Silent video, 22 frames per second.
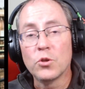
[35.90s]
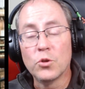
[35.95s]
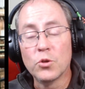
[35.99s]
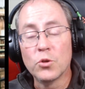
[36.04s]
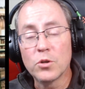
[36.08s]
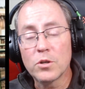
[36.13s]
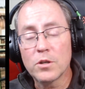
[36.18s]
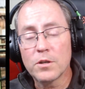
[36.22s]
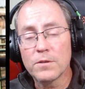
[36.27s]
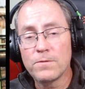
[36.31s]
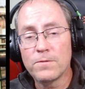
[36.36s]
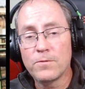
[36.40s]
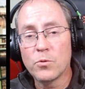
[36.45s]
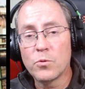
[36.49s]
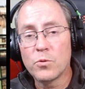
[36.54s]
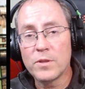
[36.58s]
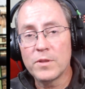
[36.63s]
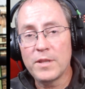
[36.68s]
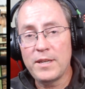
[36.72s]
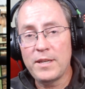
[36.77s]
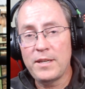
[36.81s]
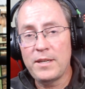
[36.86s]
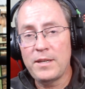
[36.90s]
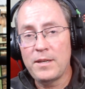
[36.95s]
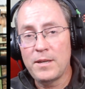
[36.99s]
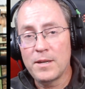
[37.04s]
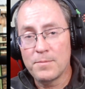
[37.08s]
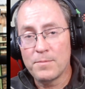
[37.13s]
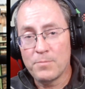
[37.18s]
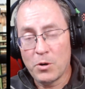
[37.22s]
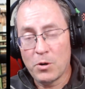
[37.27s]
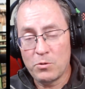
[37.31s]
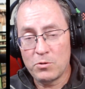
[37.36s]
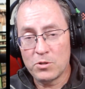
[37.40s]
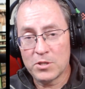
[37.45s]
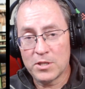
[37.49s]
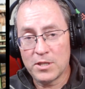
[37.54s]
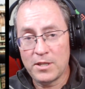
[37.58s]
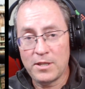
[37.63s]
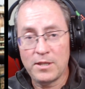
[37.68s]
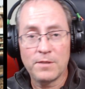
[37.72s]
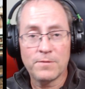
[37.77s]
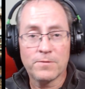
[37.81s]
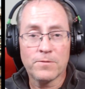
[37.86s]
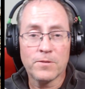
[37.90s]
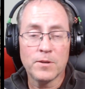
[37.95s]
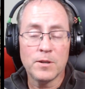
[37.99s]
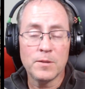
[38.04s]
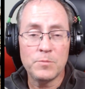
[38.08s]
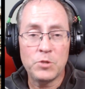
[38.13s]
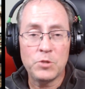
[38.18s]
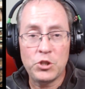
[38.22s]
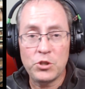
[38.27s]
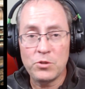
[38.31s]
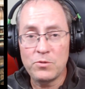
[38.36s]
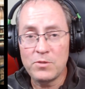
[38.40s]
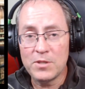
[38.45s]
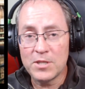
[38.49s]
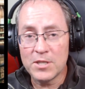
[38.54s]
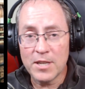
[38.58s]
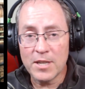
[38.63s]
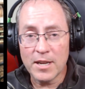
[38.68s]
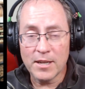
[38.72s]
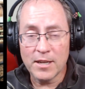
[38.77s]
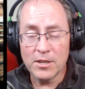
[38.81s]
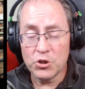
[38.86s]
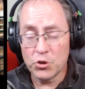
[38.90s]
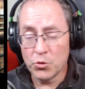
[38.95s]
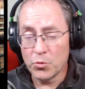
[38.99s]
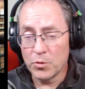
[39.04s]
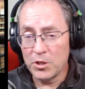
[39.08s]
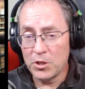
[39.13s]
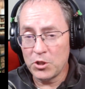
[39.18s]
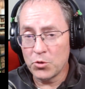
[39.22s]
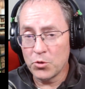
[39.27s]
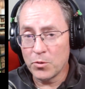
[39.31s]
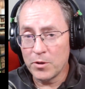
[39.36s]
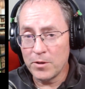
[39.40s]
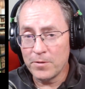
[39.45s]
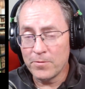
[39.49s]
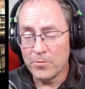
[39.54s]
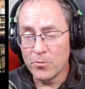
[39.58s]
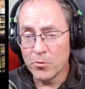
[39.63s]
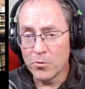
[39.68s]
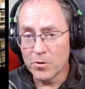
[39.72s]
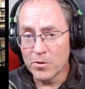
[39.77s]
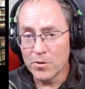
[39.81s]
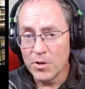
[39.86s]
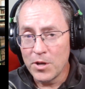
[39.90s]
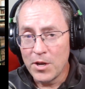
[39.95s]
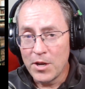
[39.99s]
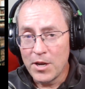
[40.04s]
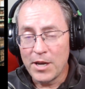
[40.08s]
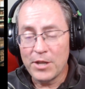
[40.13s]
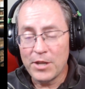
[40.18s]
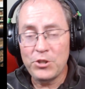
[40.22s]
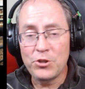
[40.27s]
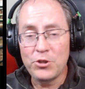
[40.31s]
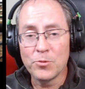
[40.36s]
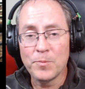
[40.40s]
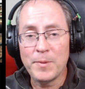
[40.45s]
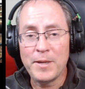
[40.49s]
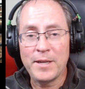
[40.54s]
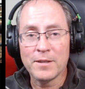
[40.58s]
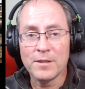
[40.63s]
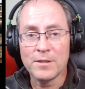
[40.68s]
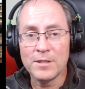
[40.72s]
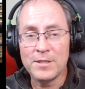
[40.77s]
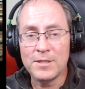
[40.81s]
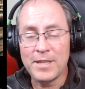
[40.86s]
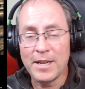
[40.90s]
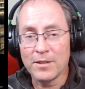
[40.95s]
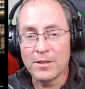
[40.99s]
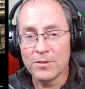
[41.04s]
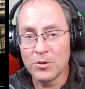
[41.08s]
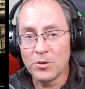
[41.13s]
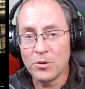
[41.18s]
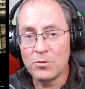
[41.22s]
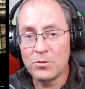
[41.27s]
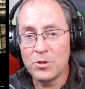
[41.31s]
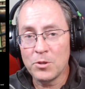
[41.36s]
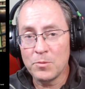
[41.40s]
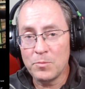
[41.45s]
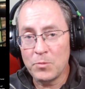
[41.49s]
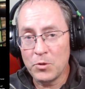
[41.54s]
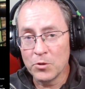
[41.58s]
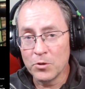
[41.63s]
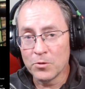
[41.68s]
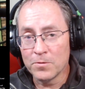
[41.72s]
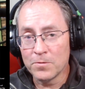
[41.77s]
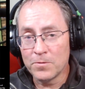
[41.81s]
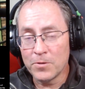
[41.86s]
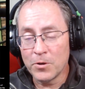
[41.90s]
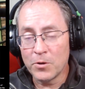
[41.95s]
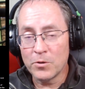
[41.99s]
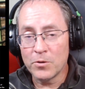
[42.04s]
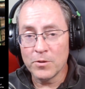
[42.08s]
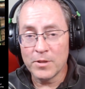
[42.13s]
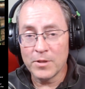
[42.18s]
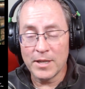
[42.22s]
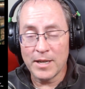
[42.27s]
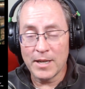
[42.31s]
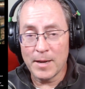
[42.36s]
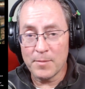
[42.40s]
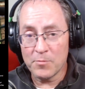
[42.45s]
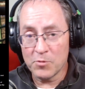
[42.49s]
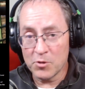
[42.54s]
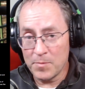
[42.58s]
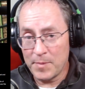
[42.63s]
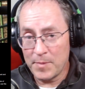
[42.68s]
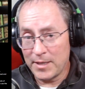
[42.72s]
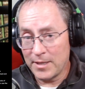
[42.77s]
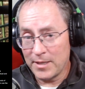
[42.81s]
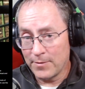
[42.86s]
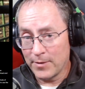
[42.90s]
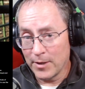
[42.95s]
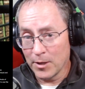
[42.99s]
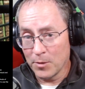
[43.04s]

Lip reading: Look for the posting from June 2nd, 2024, and you'll be able to download the mule photo that I'm going to be